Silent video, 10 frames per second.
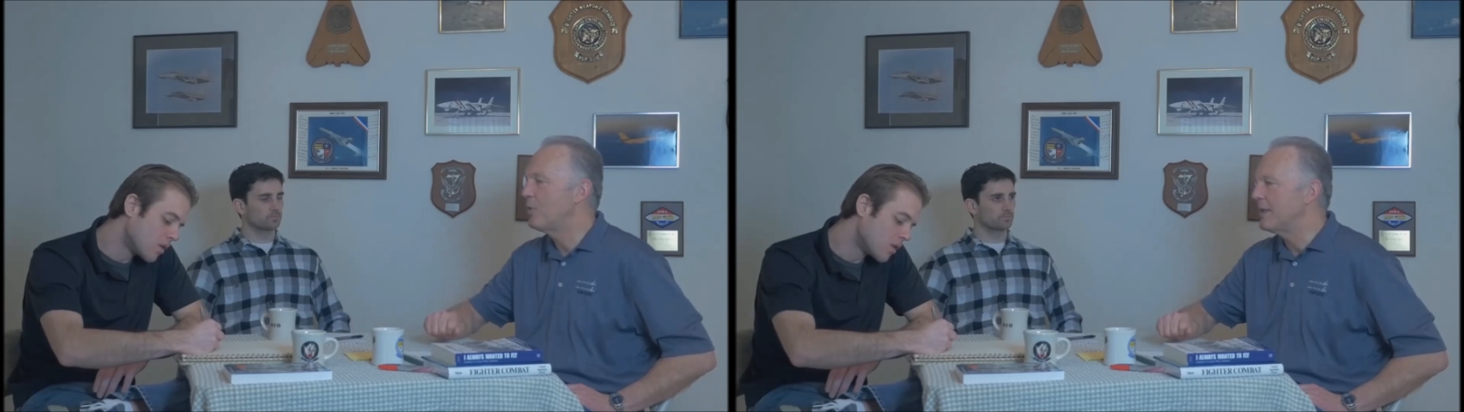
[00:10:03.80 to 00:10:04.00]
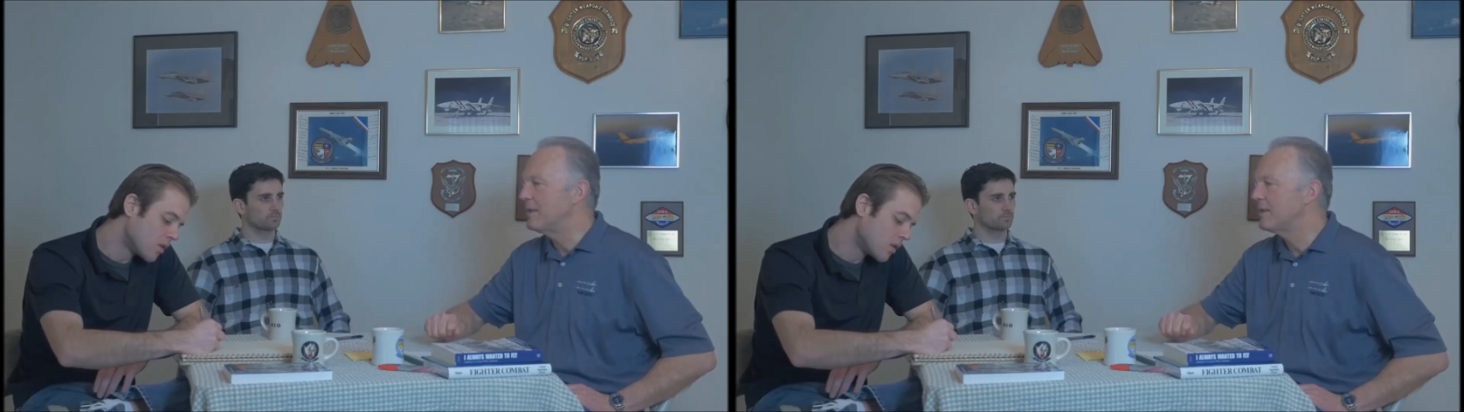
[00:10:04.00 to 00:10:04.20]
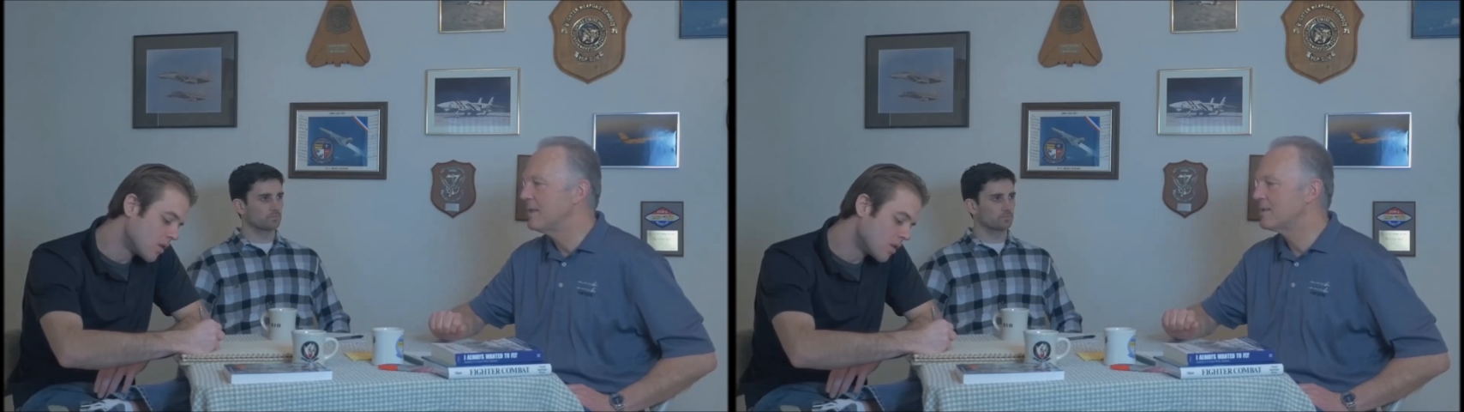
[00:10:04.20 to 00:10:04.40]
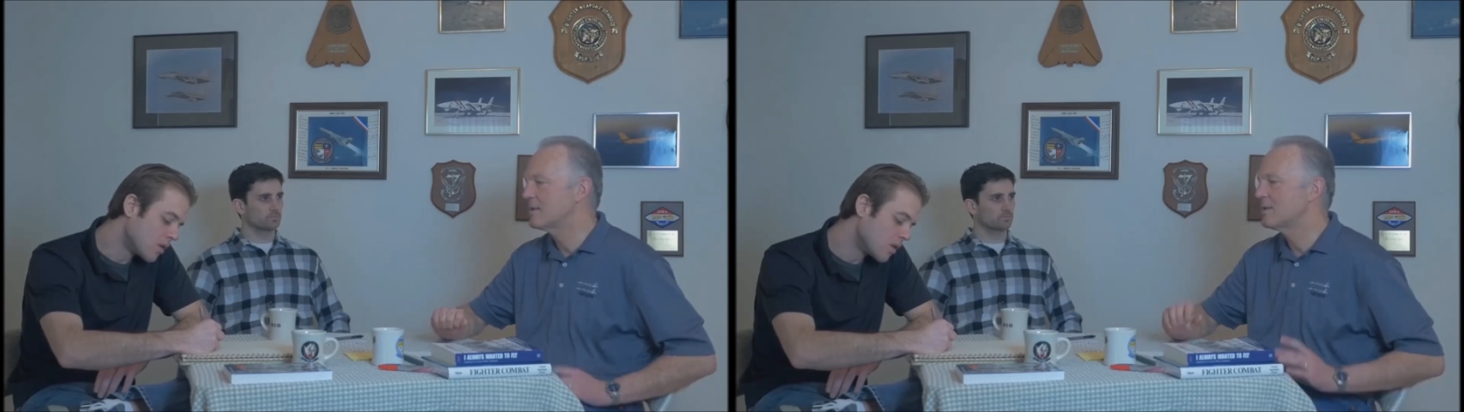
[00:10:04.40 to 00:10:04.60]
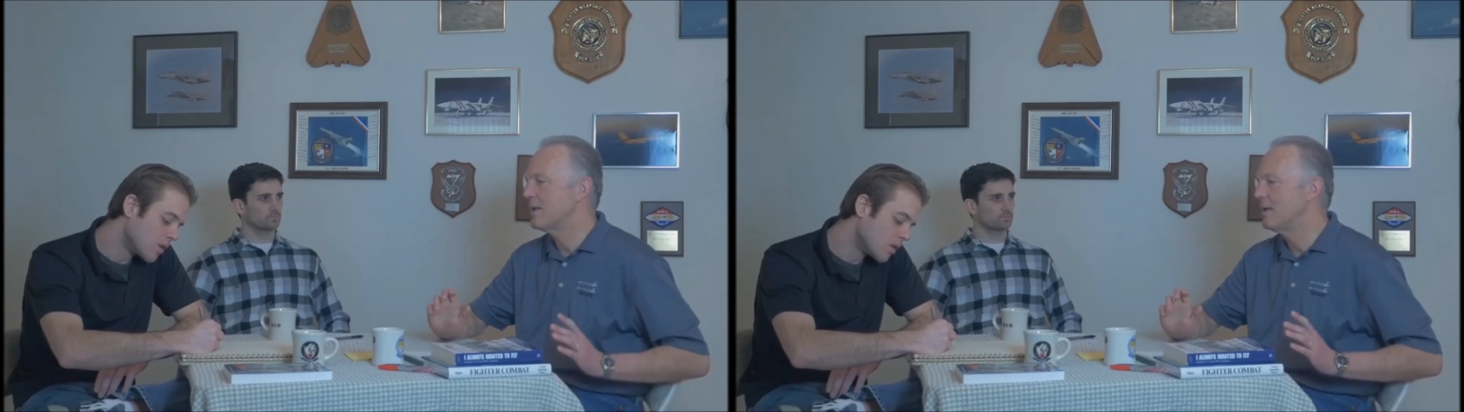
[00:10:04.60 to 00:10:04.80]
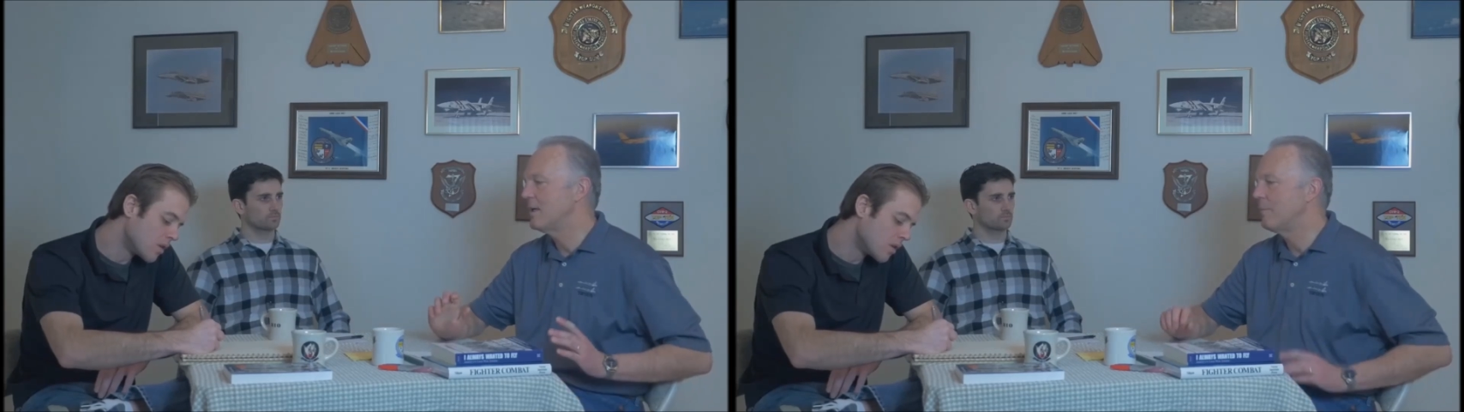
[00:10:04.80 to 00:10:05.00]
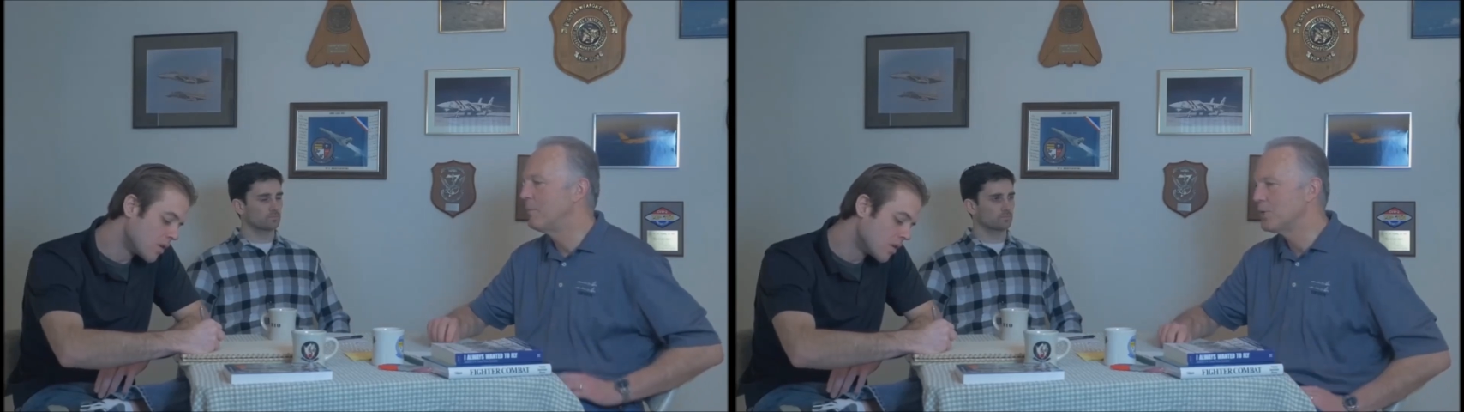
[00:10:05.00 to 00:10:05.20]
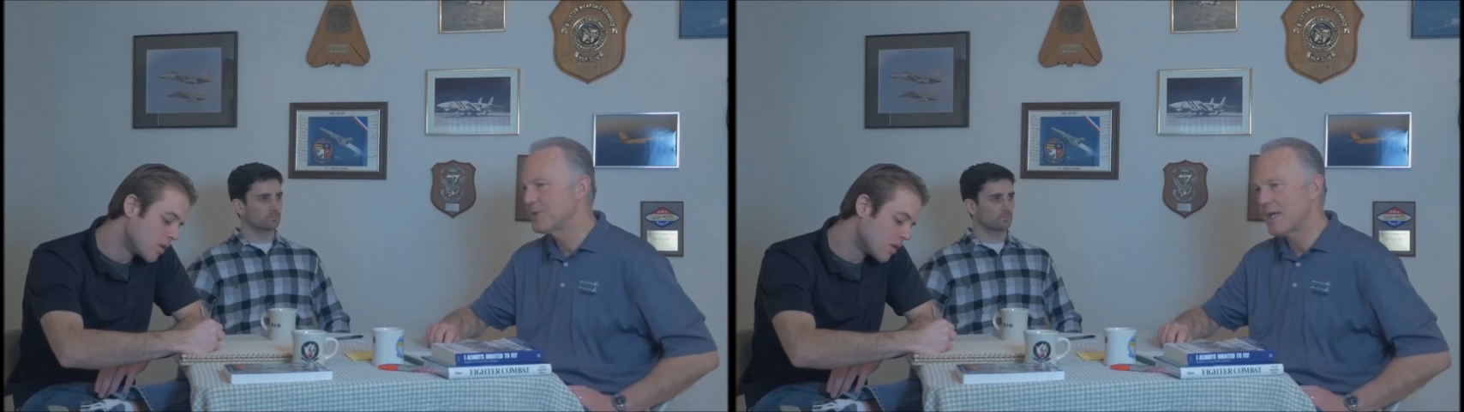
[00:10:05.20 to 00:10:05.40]
Speaker 1: point. That's a
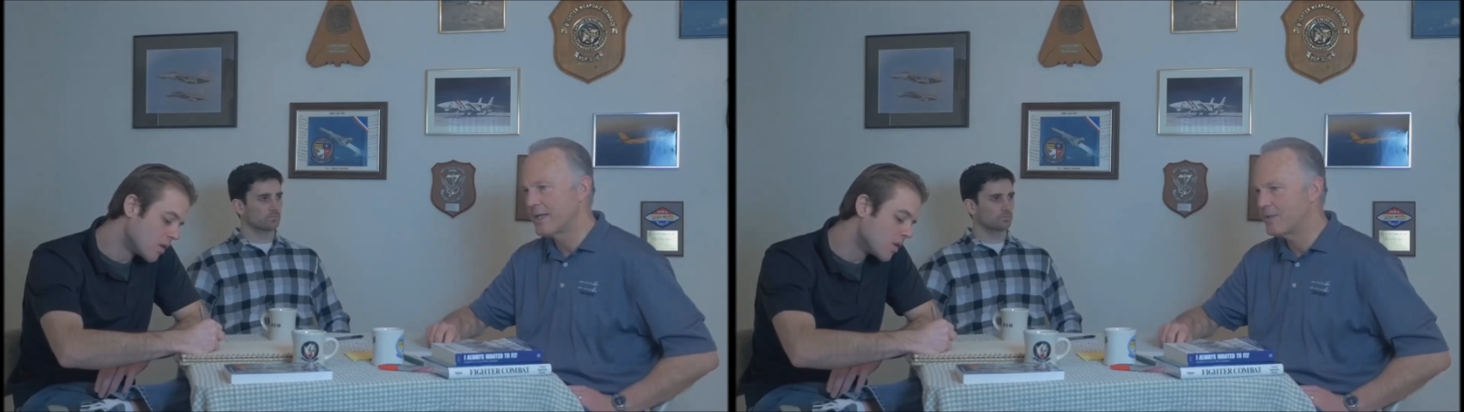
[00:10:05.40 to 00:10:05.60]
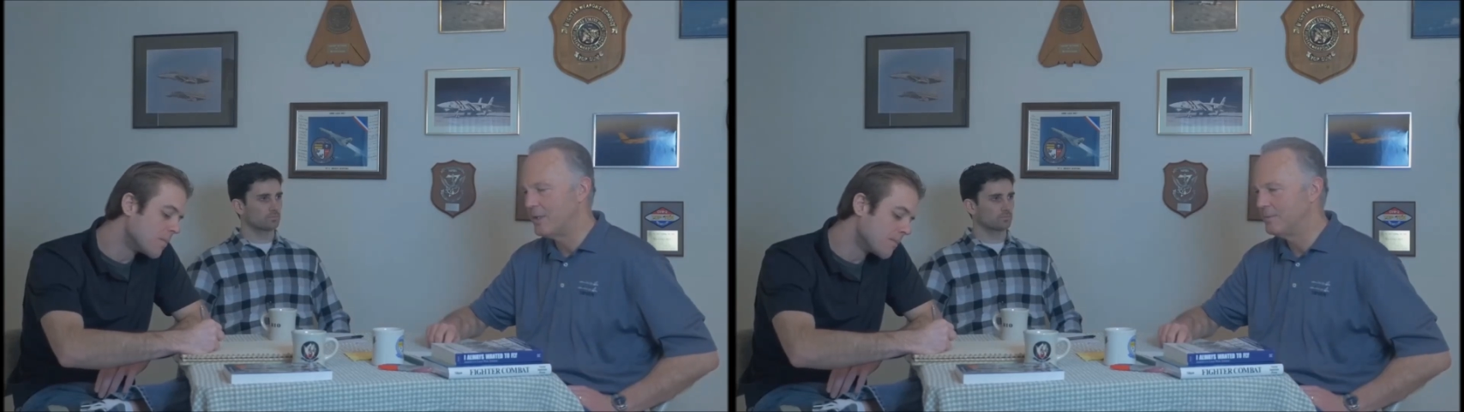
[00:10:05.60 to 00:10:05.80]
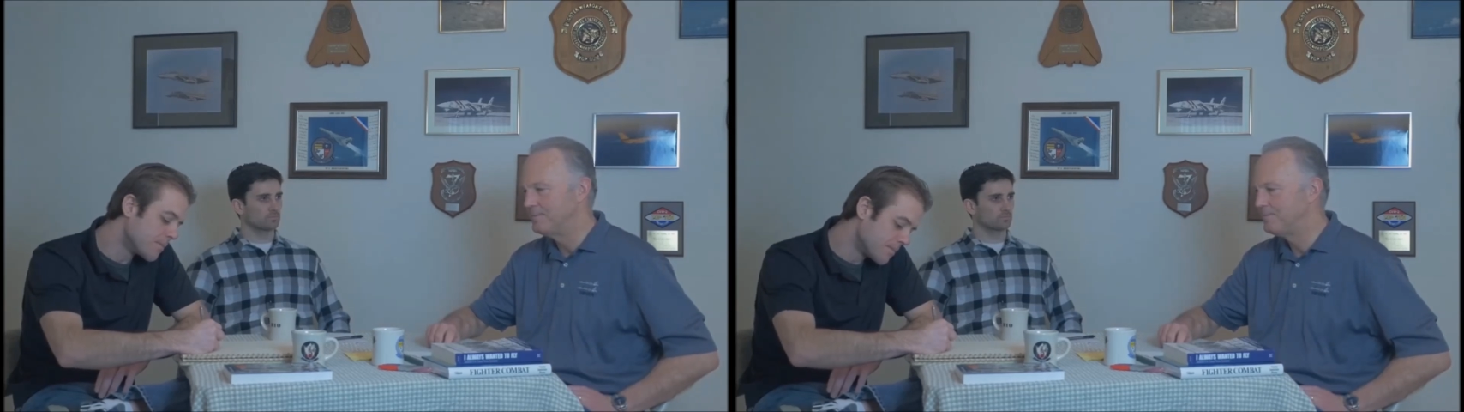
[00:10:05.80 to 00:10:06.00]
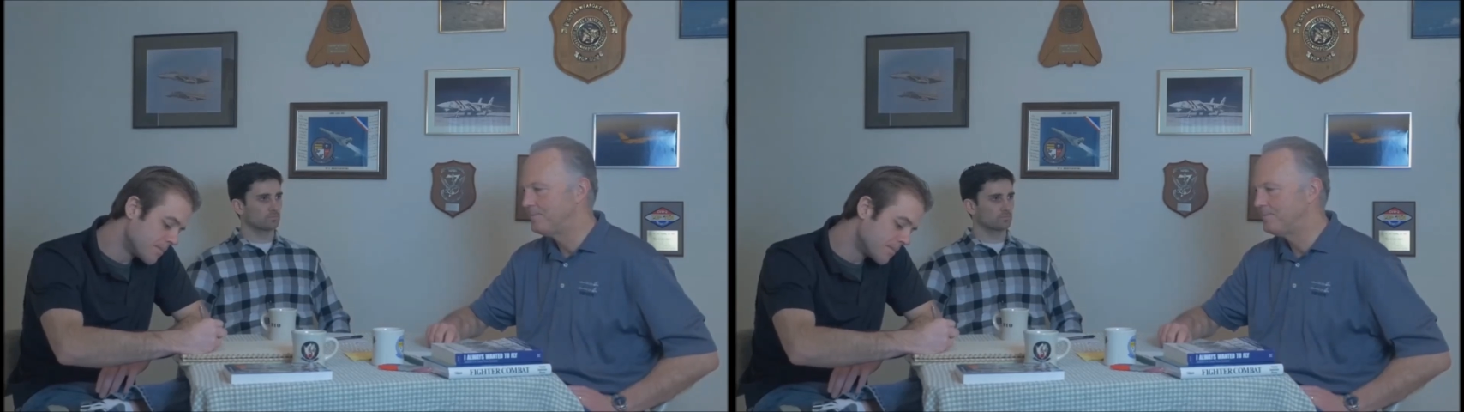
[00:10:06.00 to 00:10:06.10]
bullseye call.